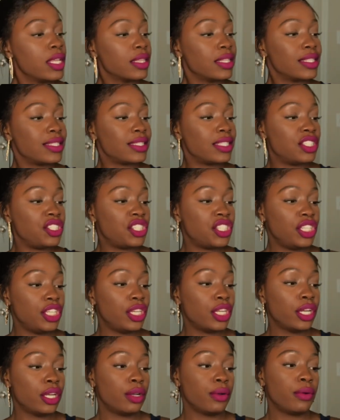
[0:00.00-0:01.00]
The
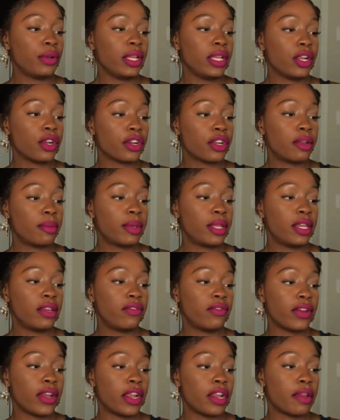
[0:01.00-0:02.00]
Shiseido Urban
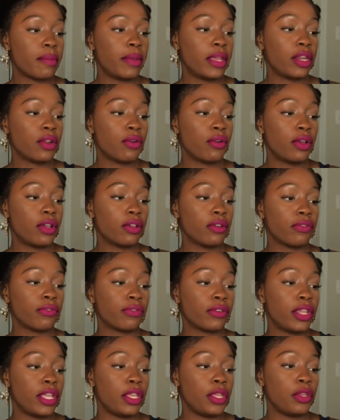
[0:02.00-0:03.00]
Environment
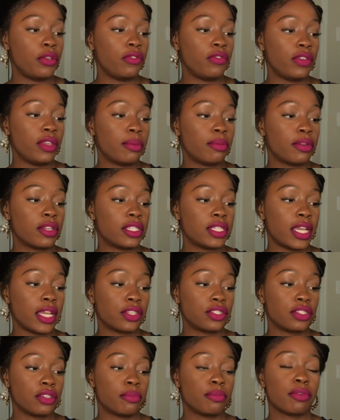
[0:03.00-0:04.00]
Oil-Free U V
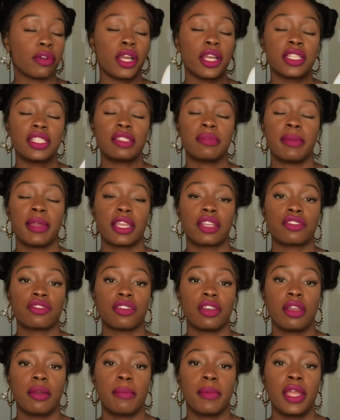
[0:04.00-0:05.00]
Protector Broad
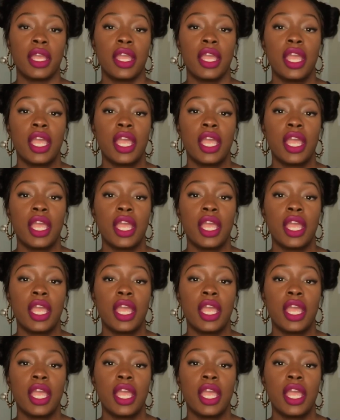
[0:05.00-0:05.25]
Spectrum